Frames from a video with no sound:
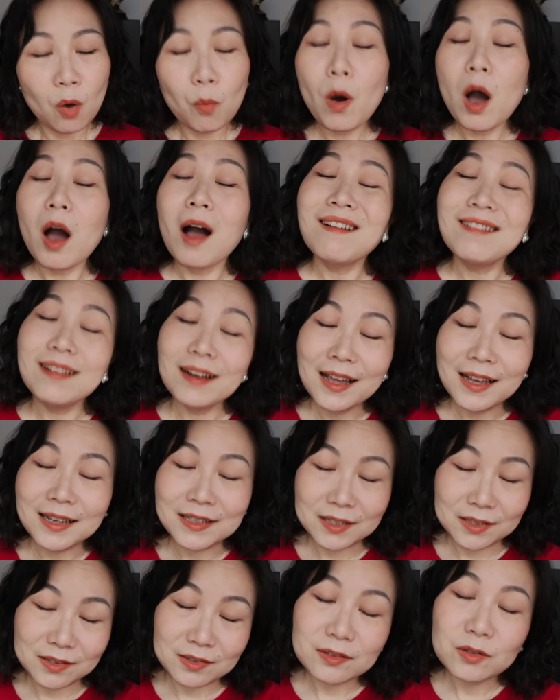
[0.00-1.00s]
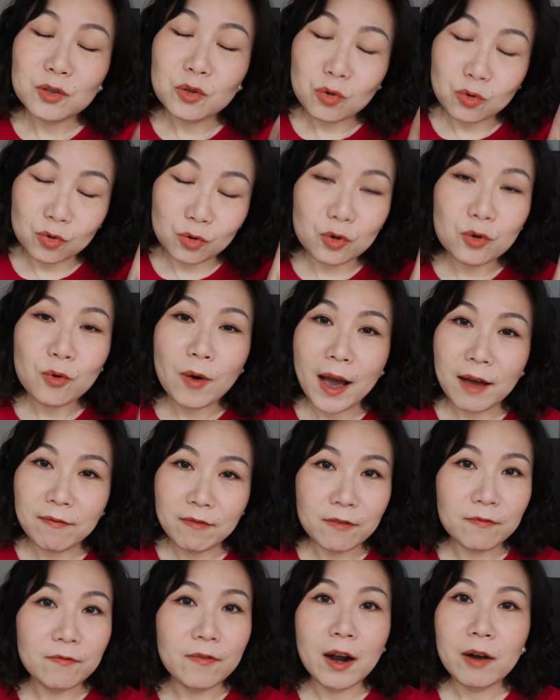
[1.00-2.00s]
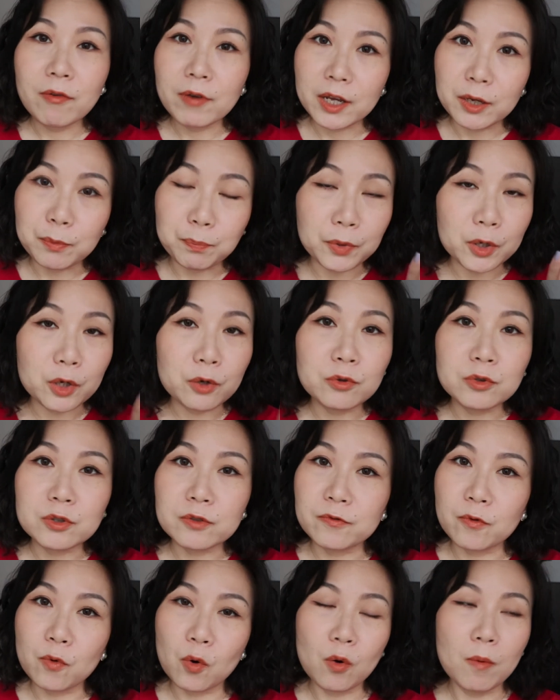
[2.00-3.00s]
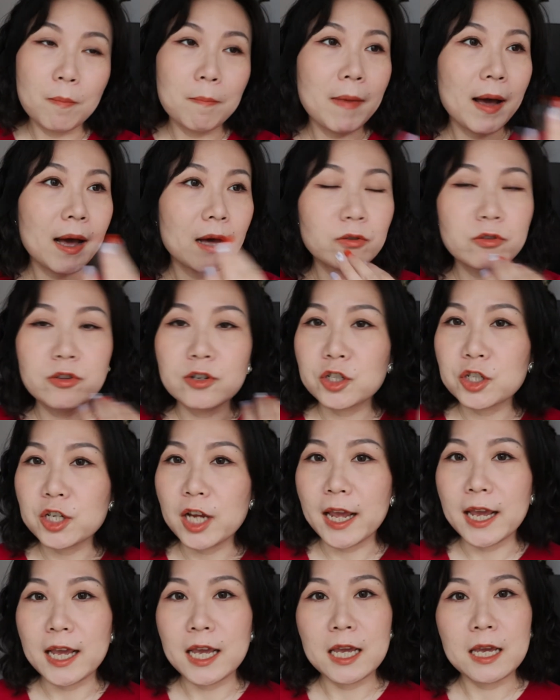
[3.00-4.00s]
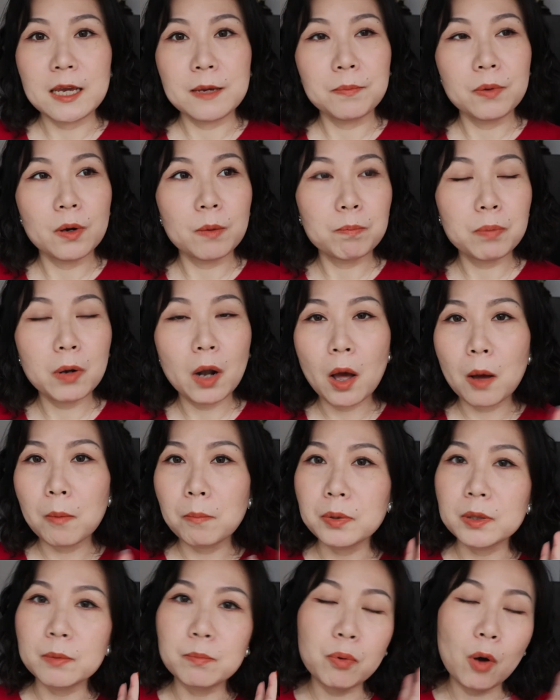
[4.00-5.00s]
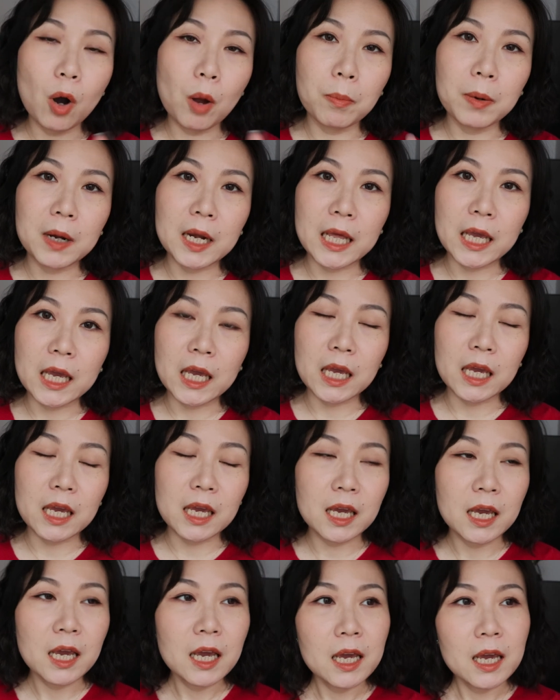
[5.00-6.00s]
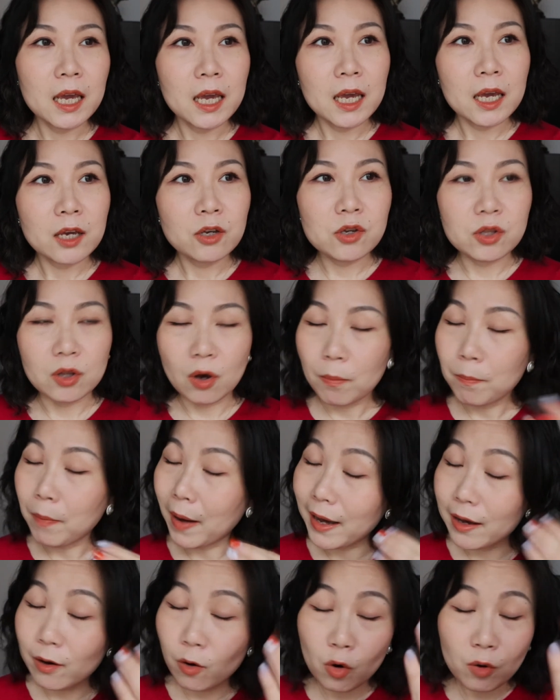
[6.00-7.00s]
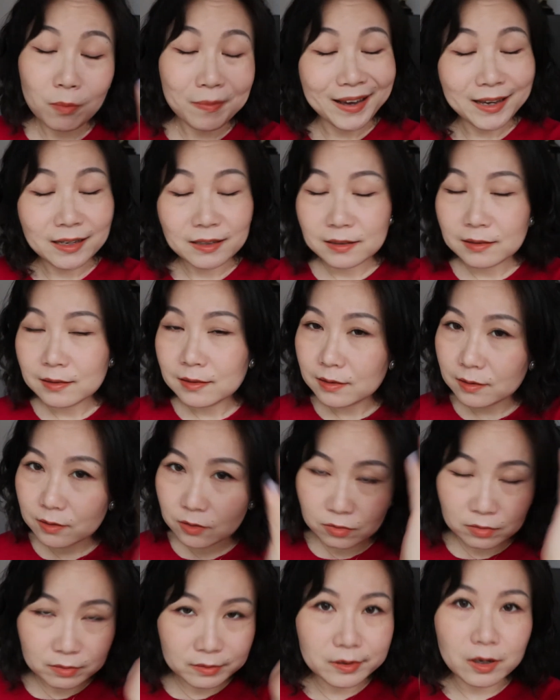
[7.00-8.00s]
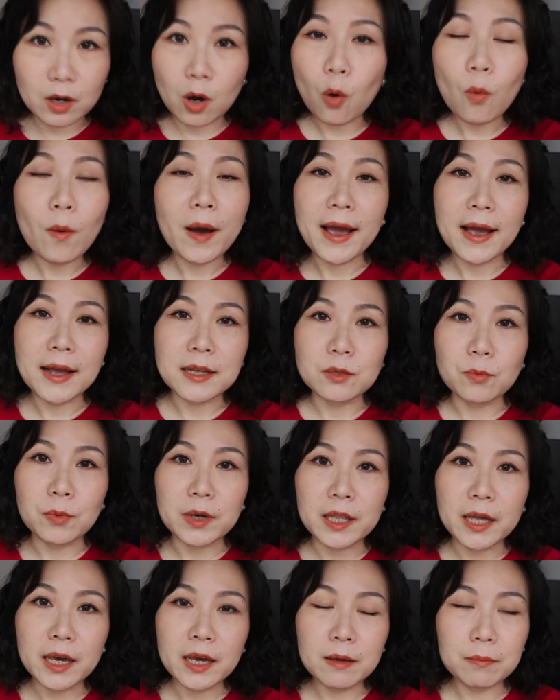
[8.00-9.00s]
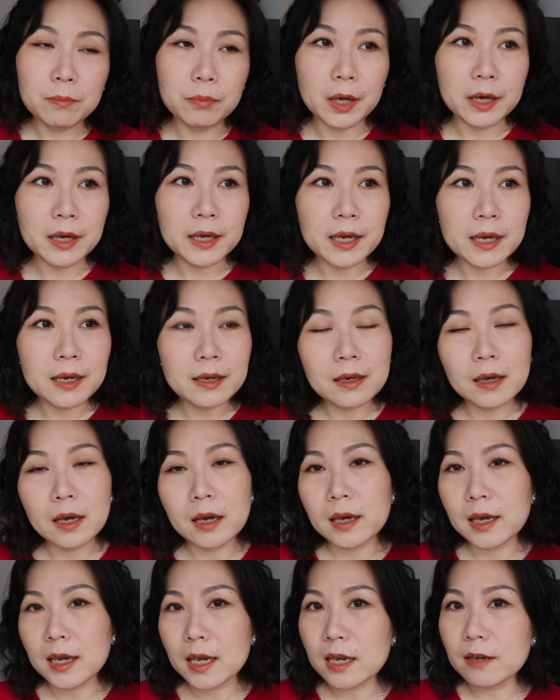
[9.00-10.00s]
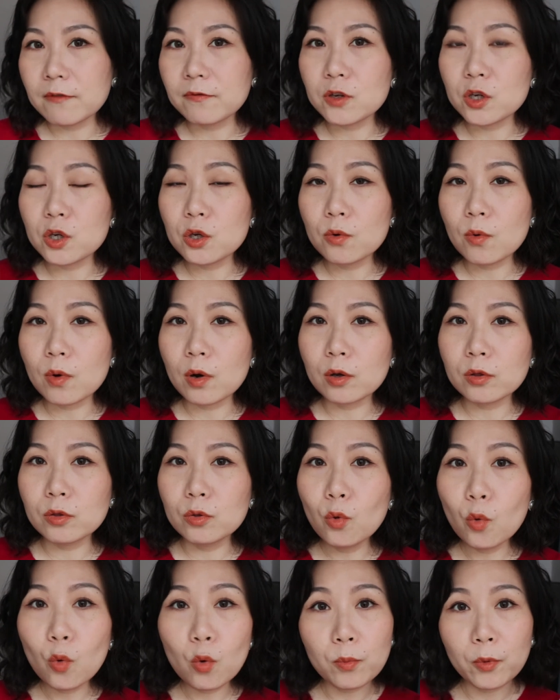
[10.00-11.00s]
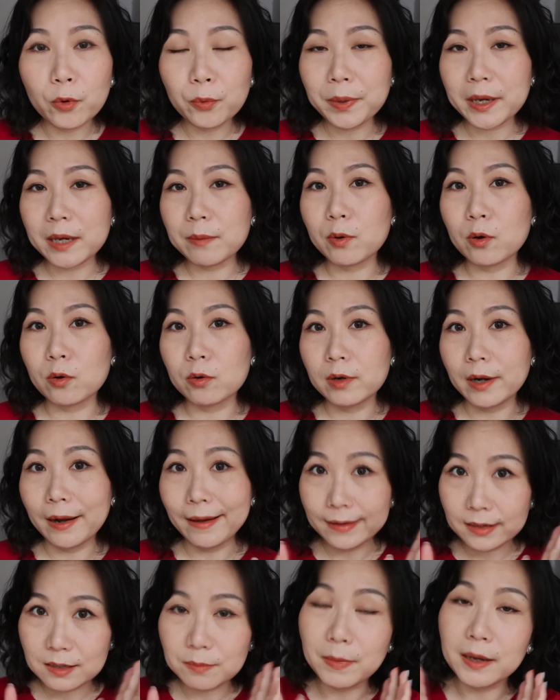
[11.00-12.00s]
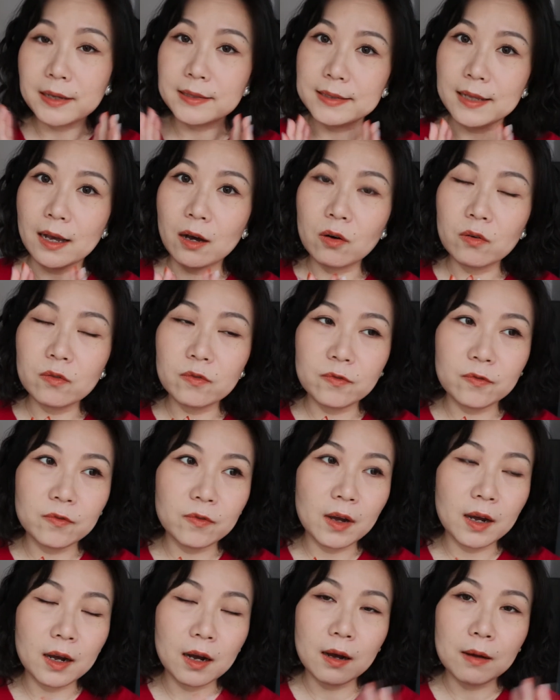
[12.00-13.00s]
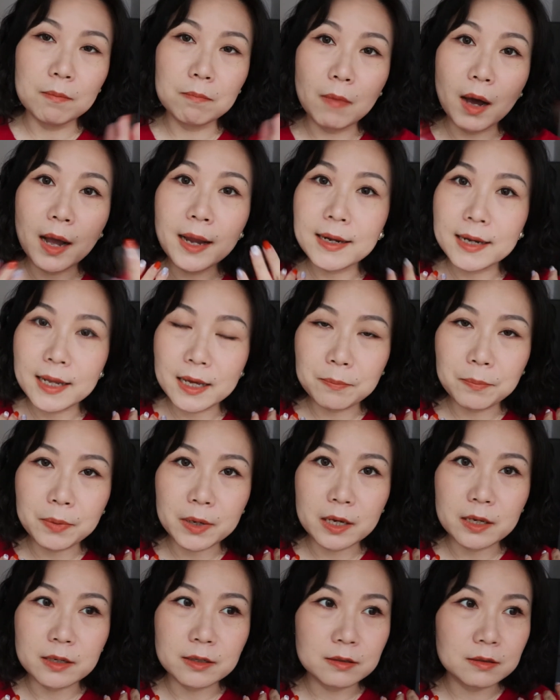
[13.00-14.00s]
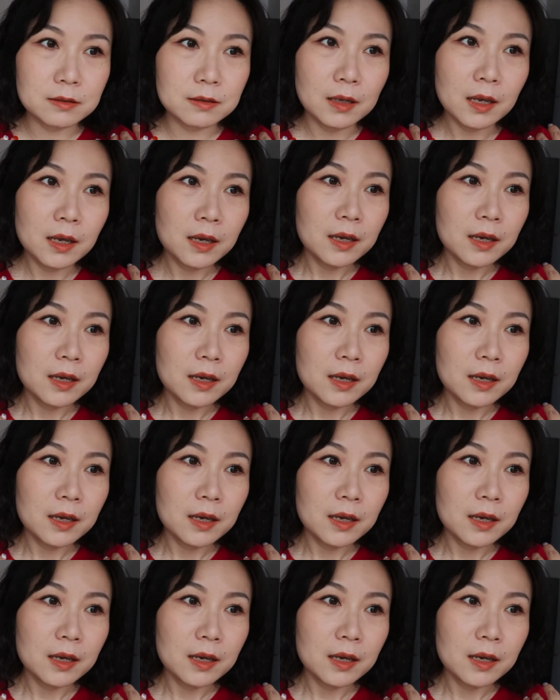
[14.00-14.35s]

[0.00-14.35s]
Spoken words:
But unless you have a very beautiful mouth shape, plumped properly, you know, by all means, you know, go ahead with it. But if you are normal people like myself, my lip is